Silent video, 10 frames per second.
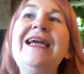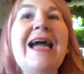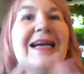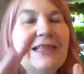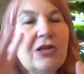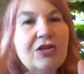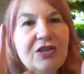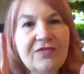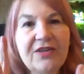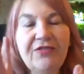it has
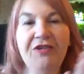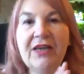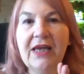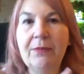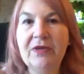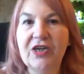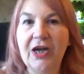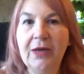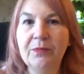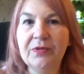lots of different
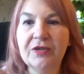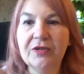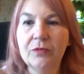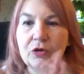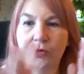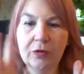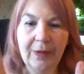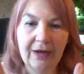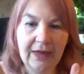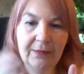chemotypes. We talk
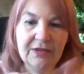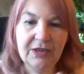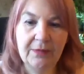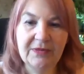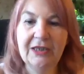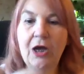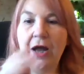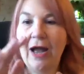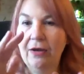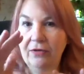about chemotypes a
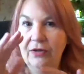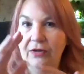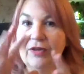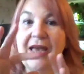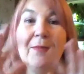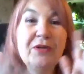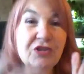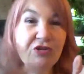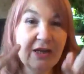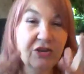lot, how the
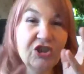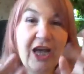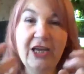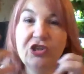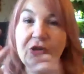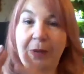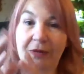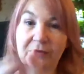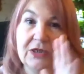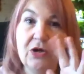chemistry can change
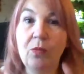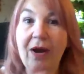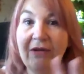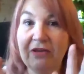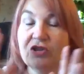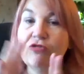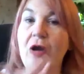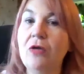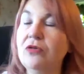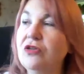depending on where it's
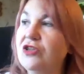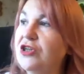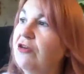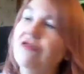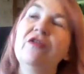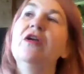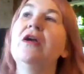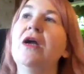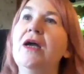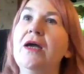grown and stuff.
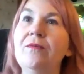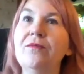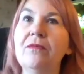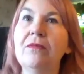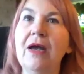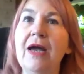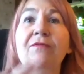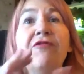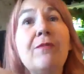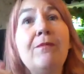
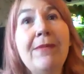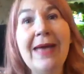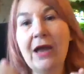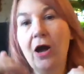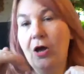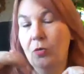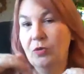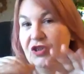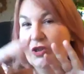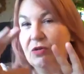And for me, I
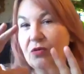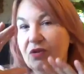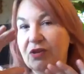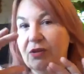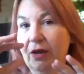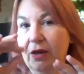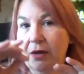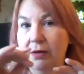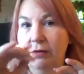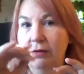always use
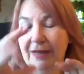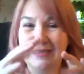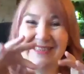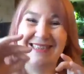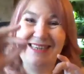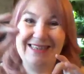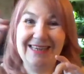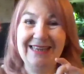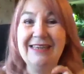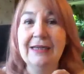basil
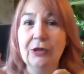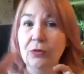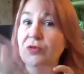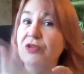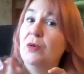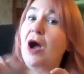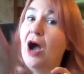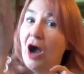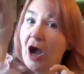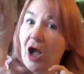CT-linalool, so a
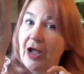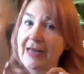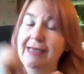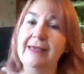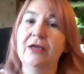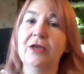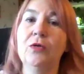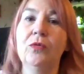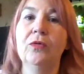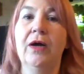high
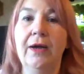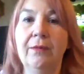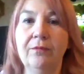linalool